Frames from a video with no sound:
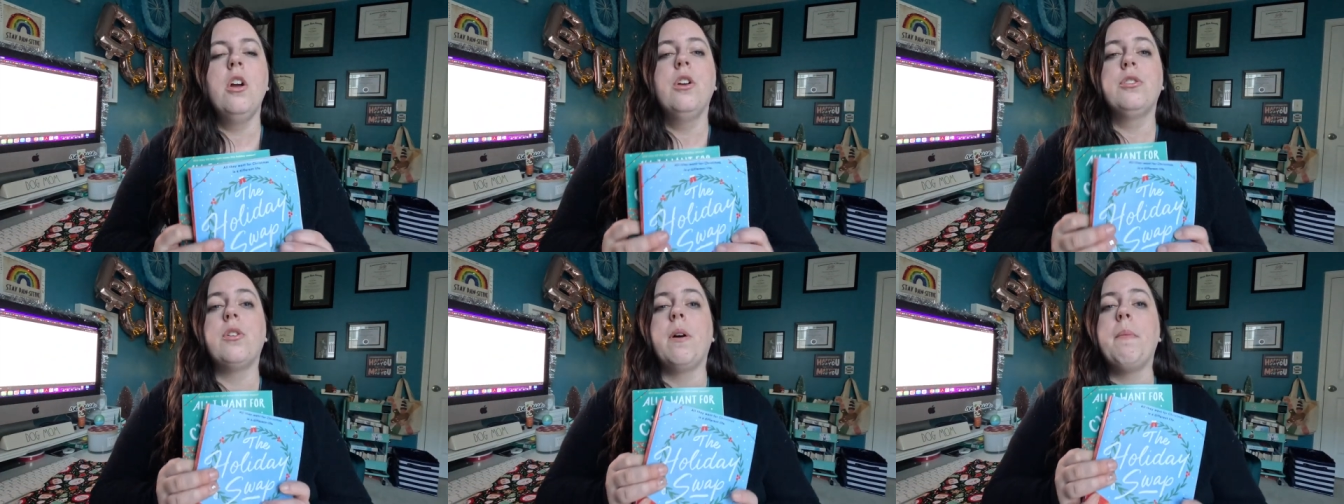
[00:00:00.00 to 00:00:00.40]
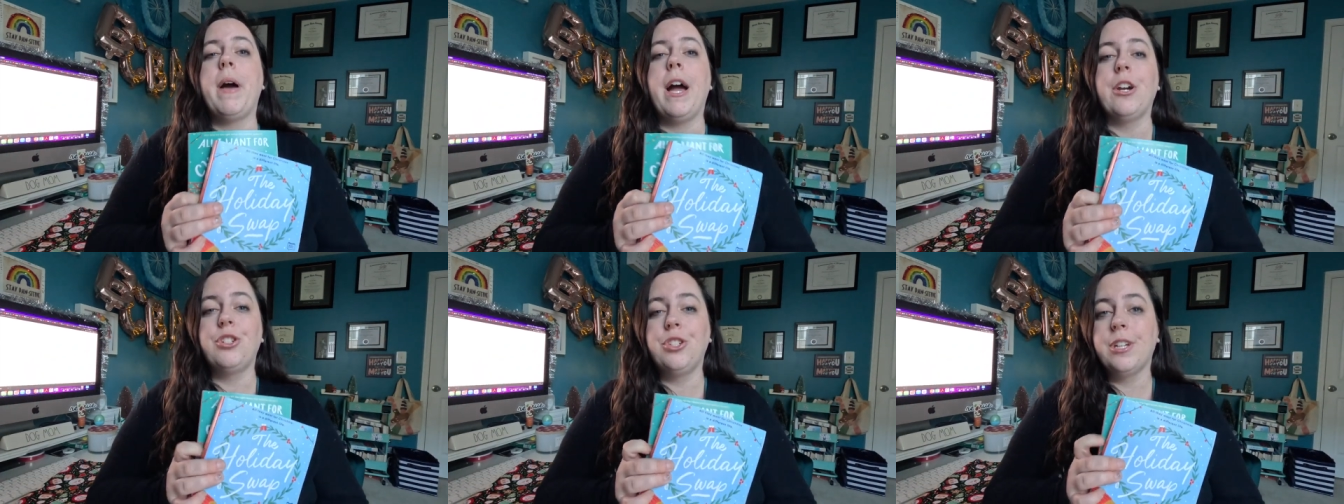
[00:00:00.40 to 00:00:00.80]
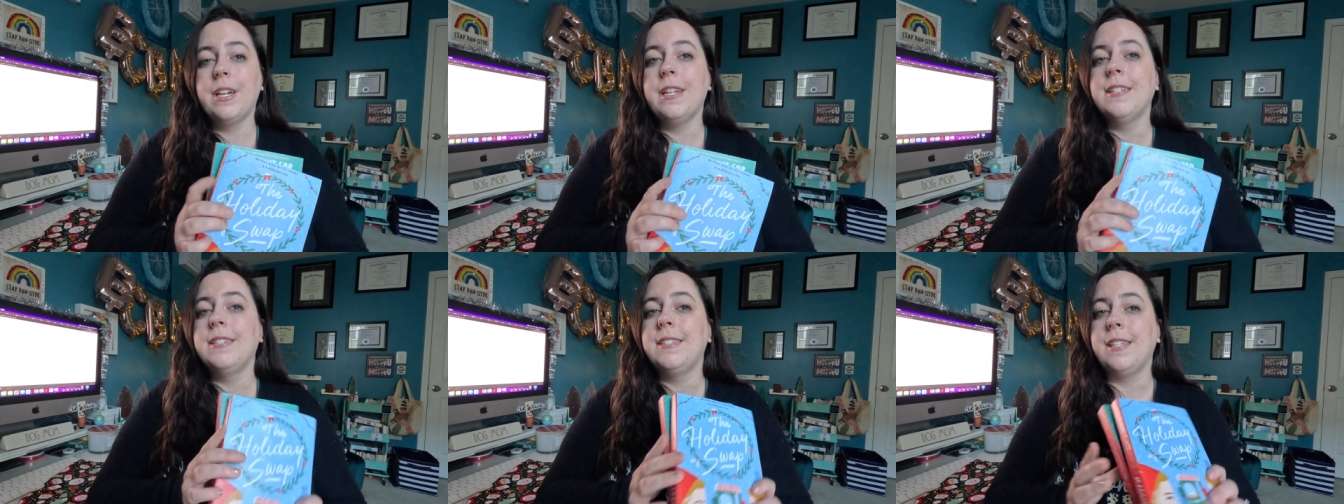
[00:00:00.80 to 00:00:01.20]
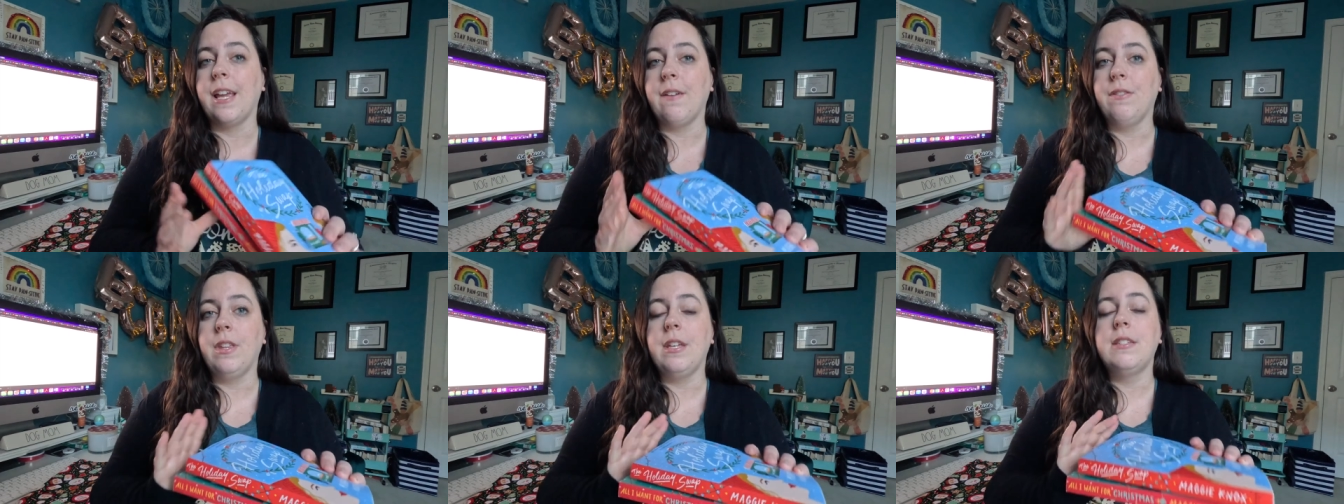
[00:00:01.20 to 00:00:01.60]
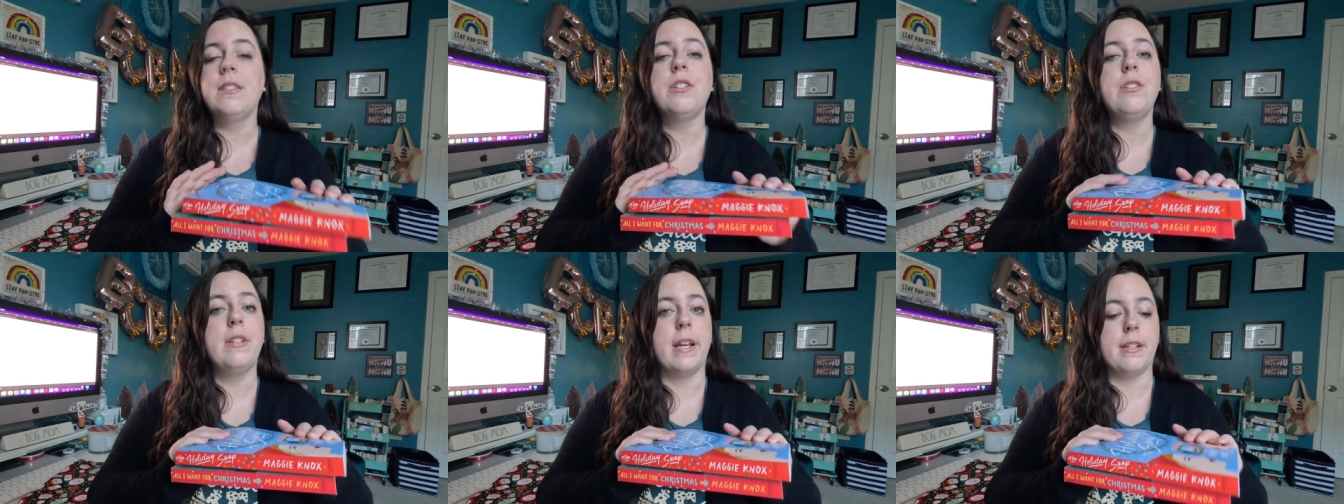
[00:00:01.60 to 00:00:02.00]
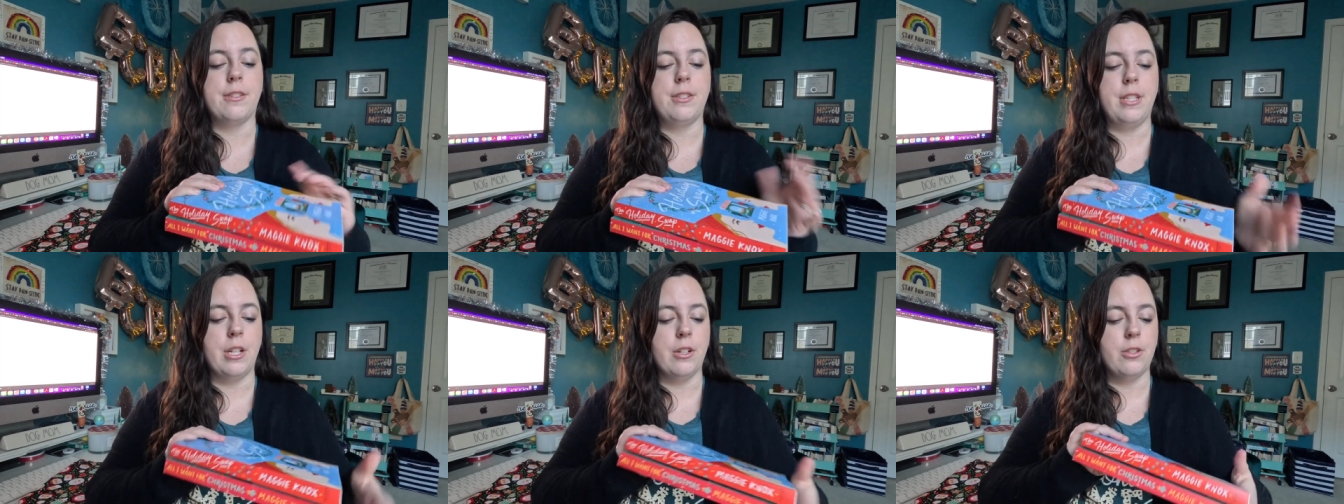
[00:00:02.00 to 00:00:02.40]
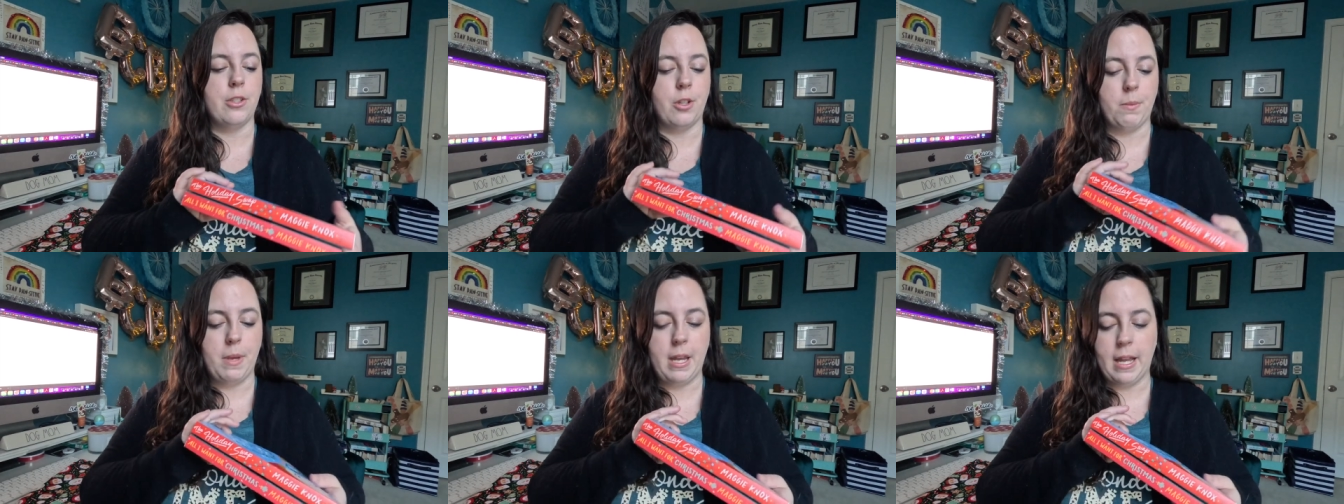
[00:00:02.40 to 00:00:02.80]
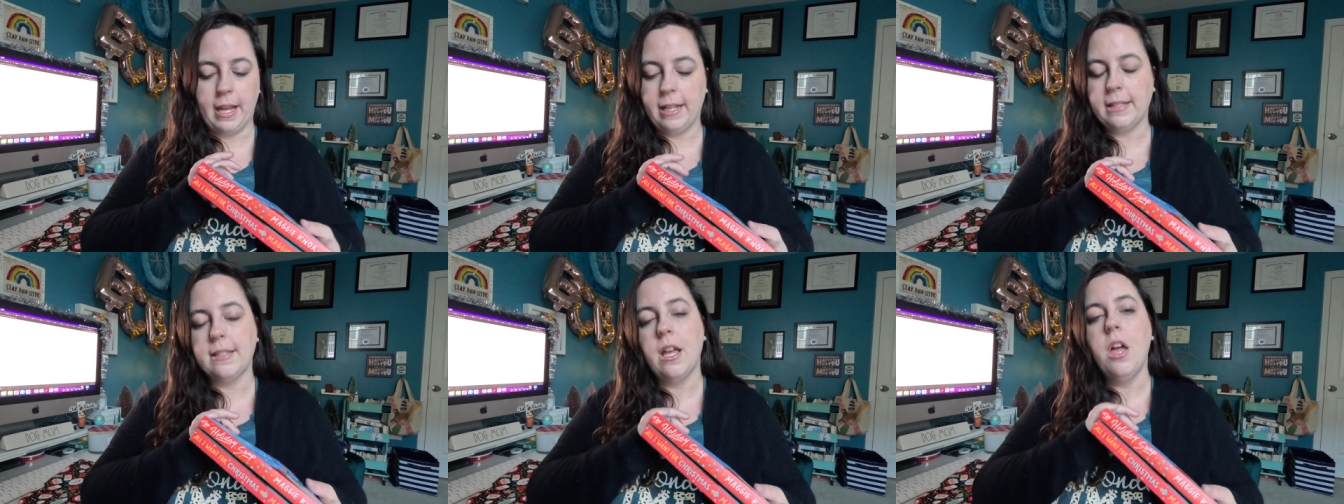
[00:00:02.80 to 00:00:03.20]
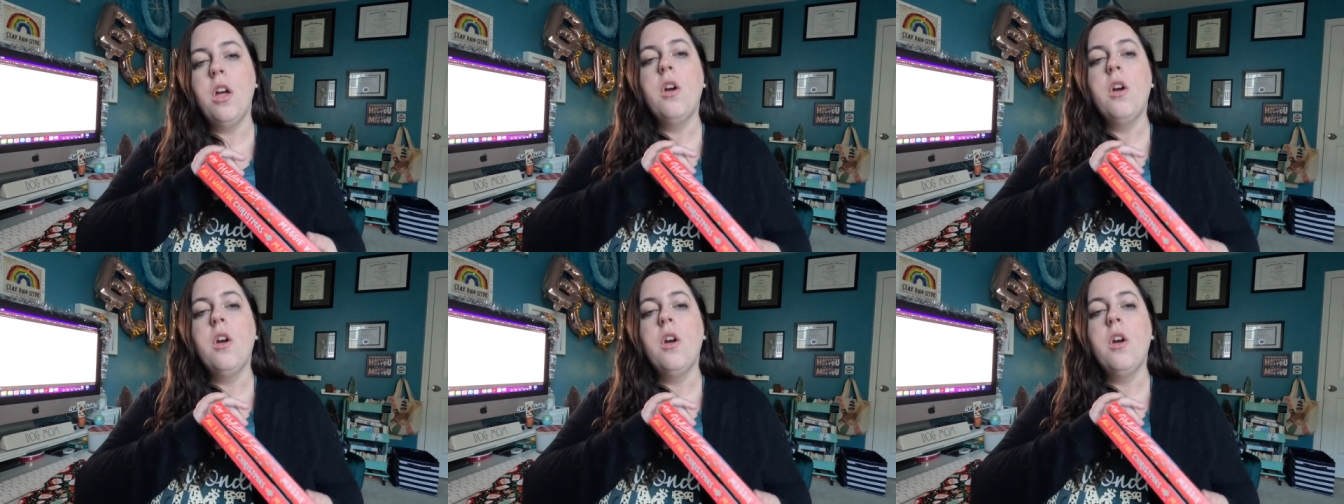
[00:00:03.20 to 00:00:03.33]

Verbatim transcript: So I'm actually going to save these till next year. So it'll be nice